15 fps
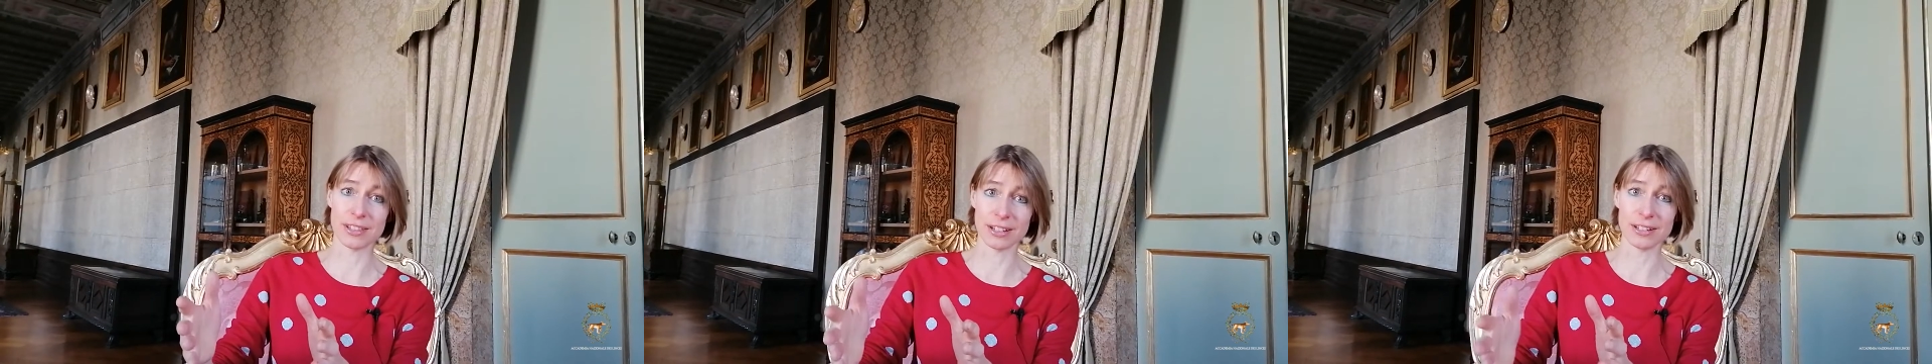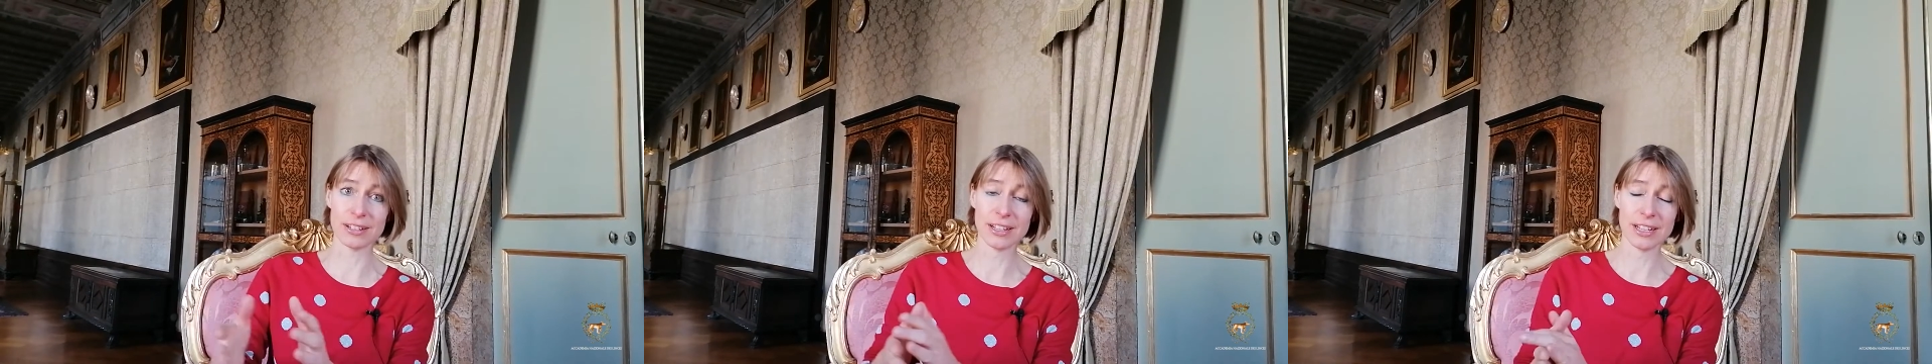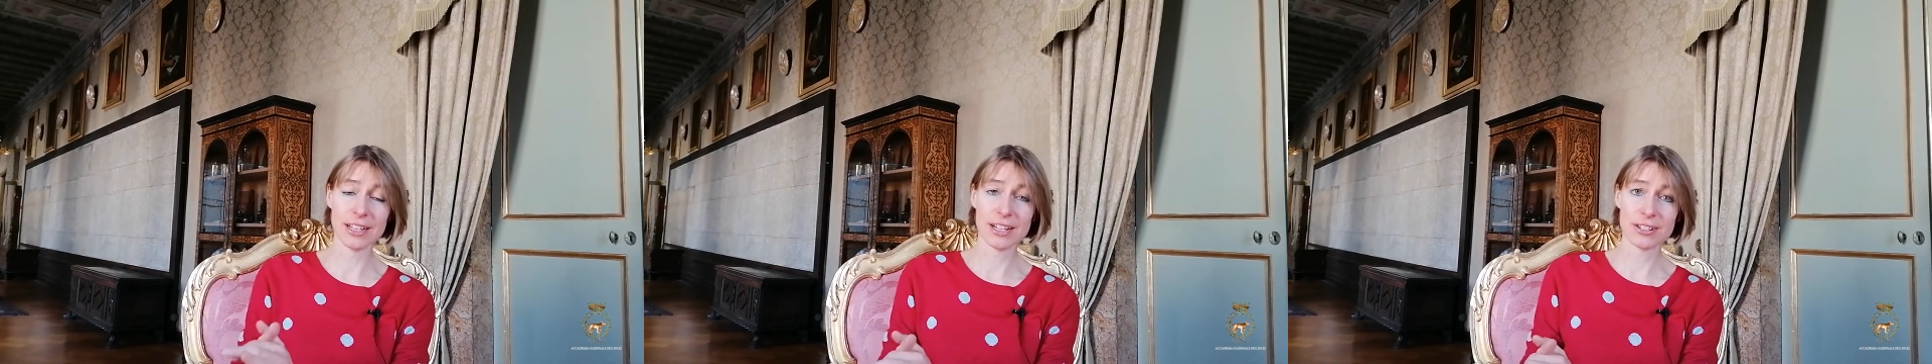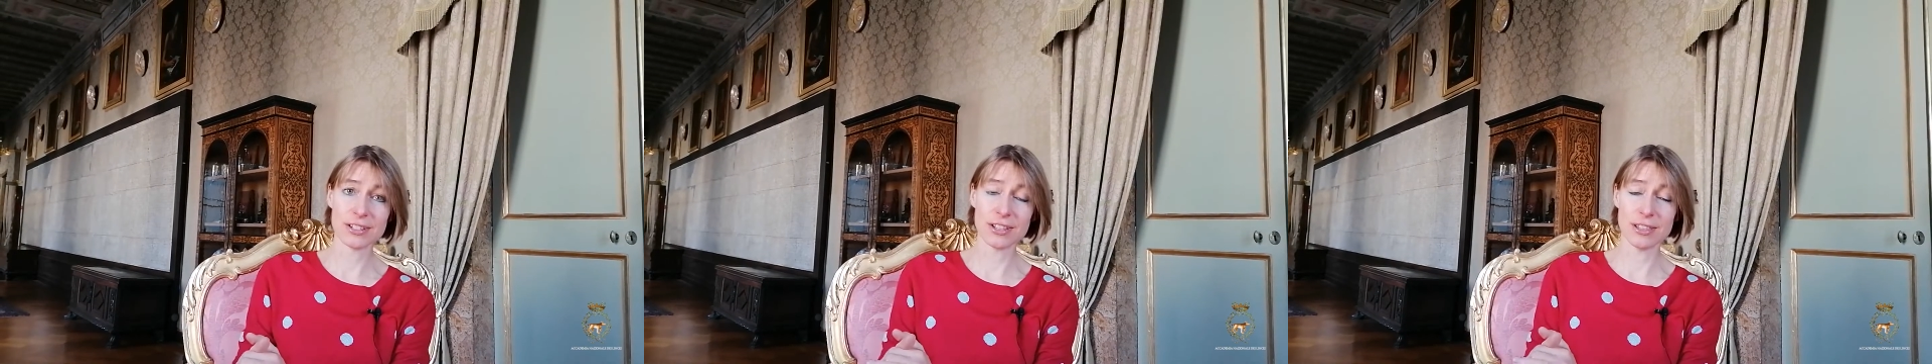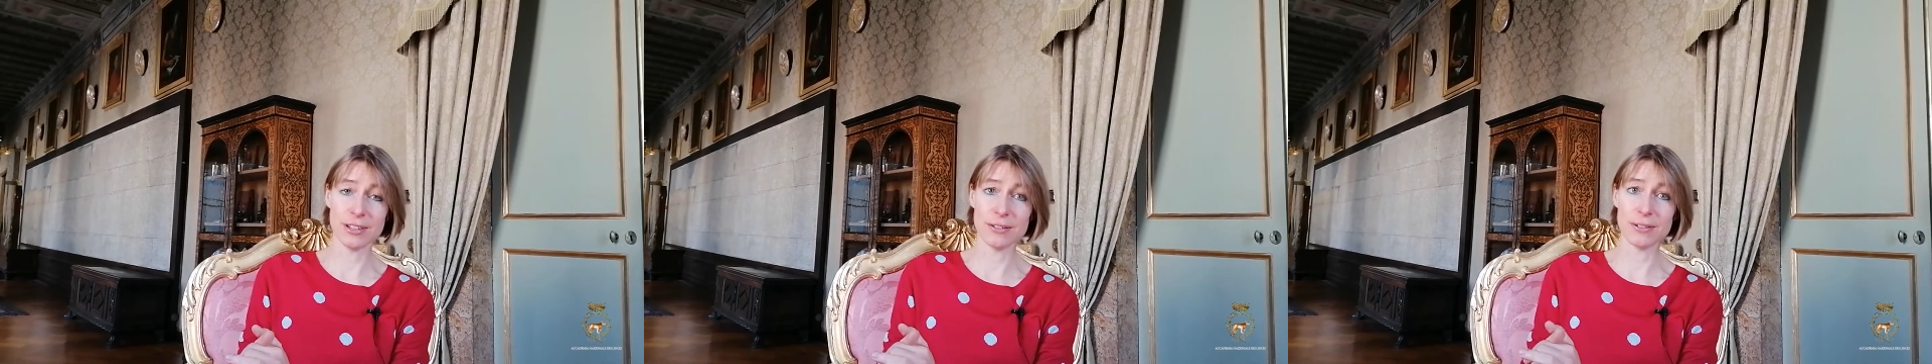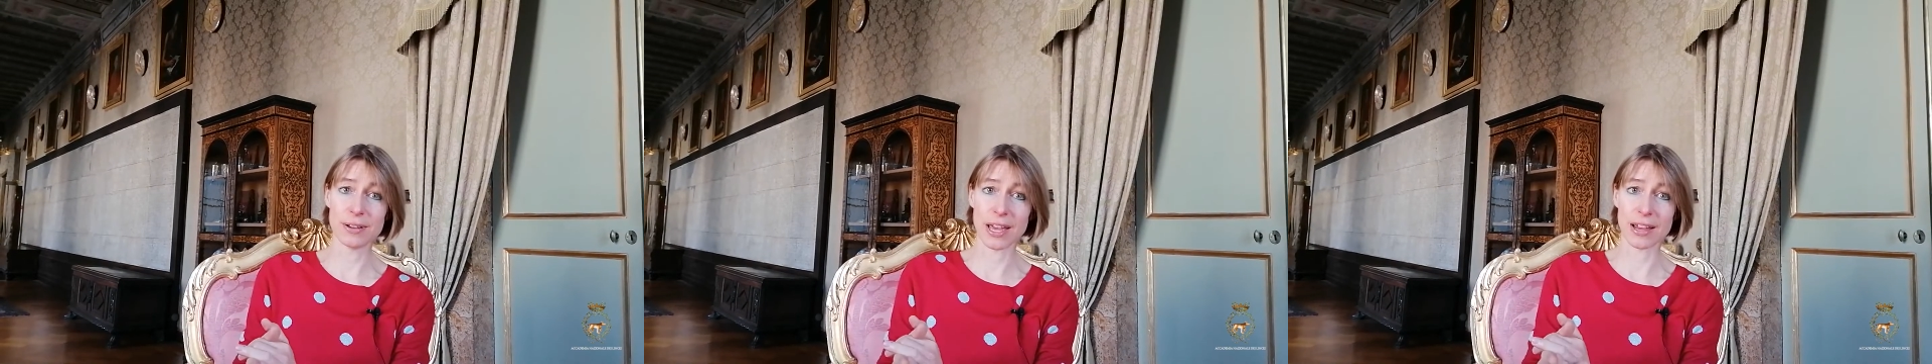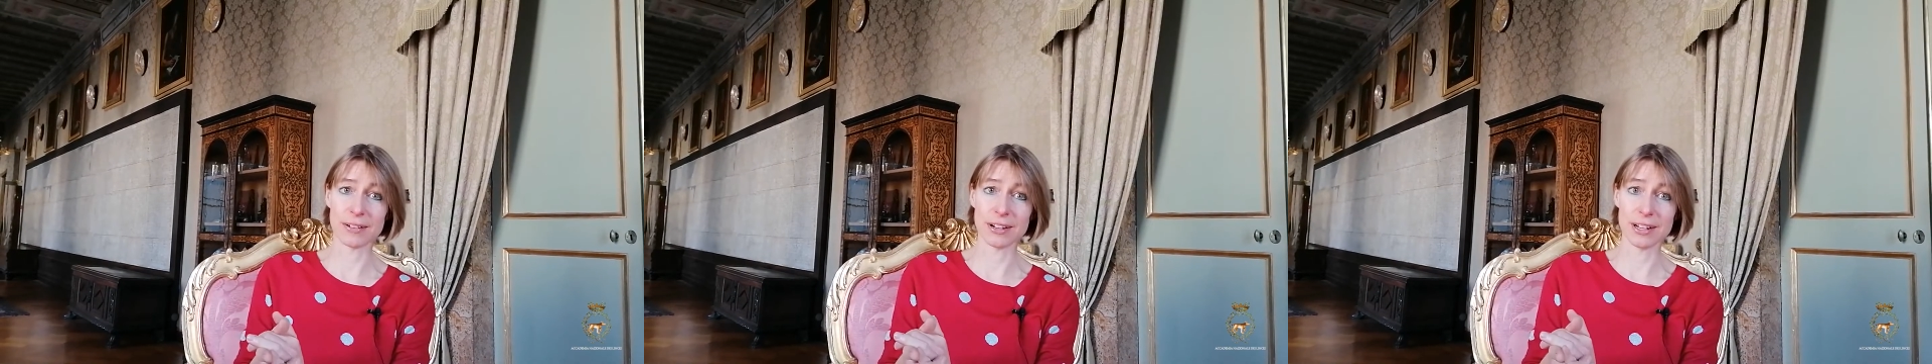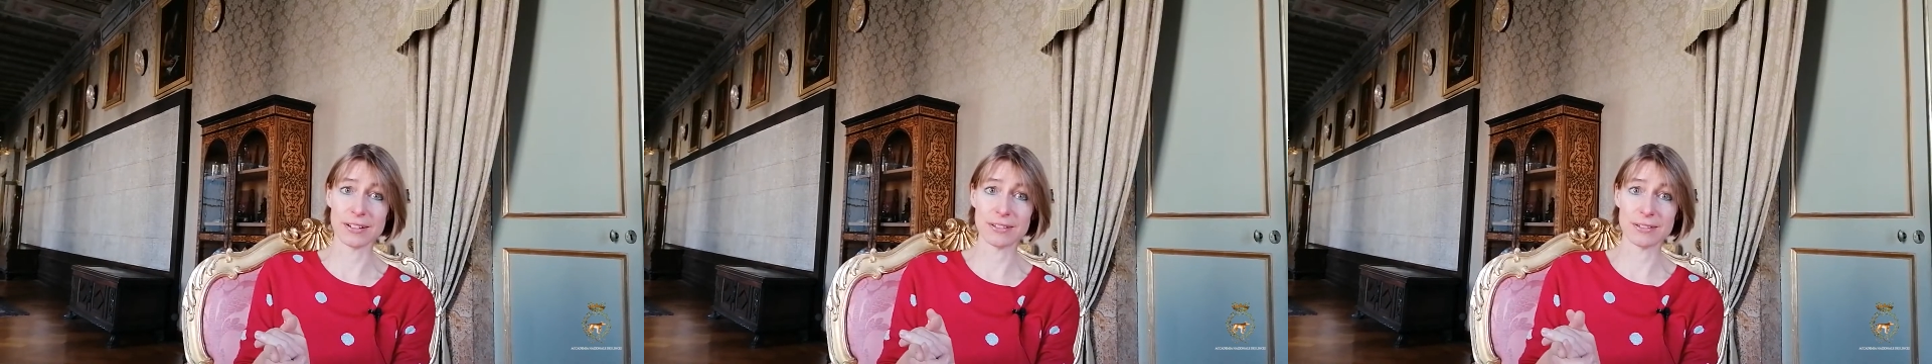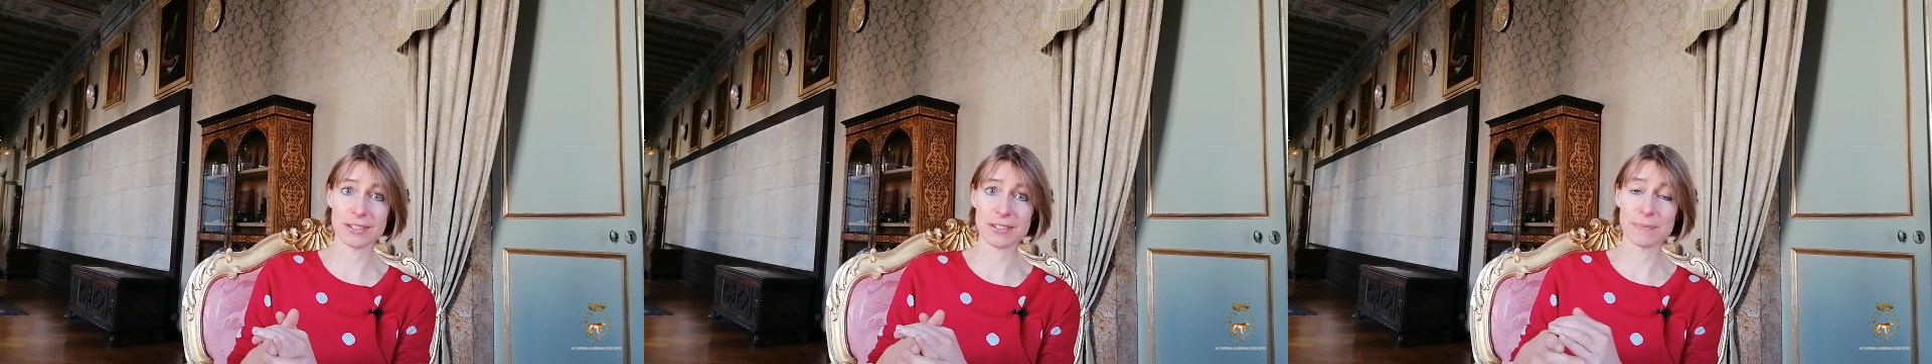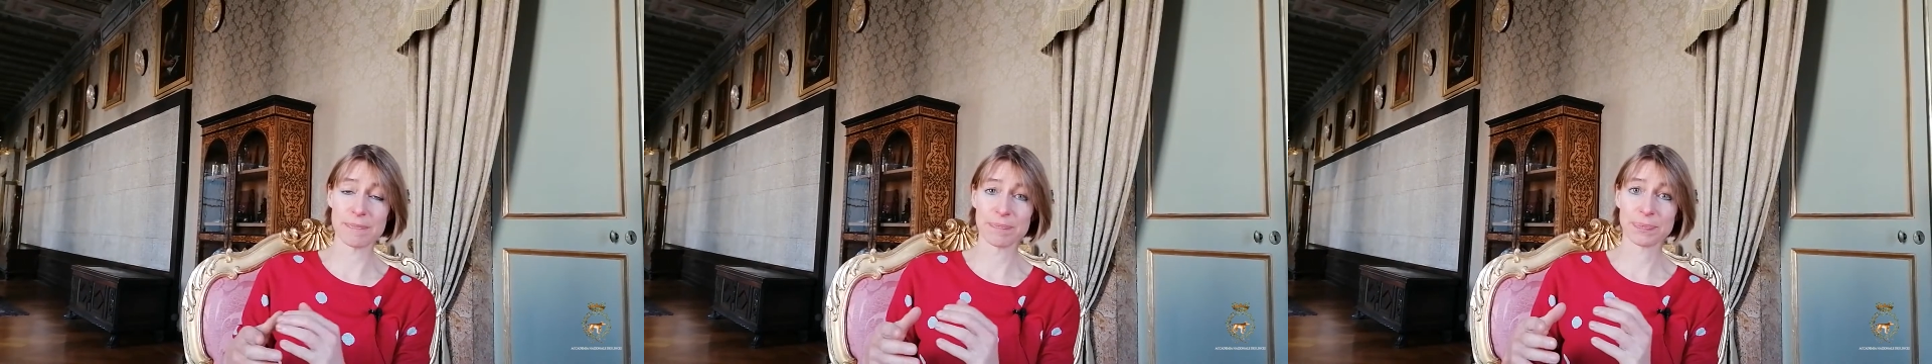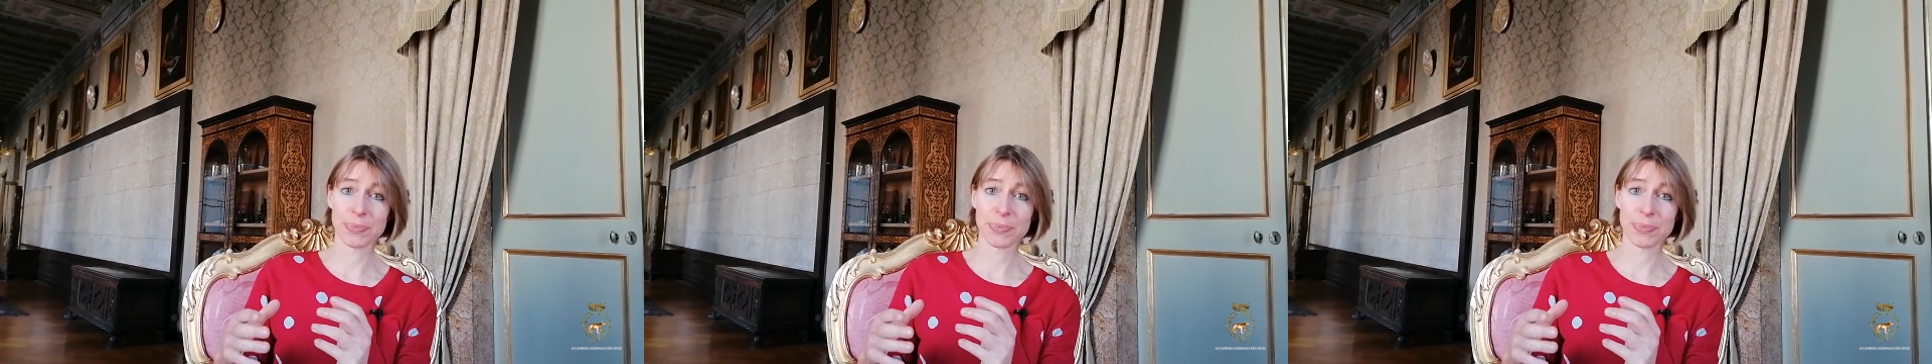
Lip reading: the eukaryotes.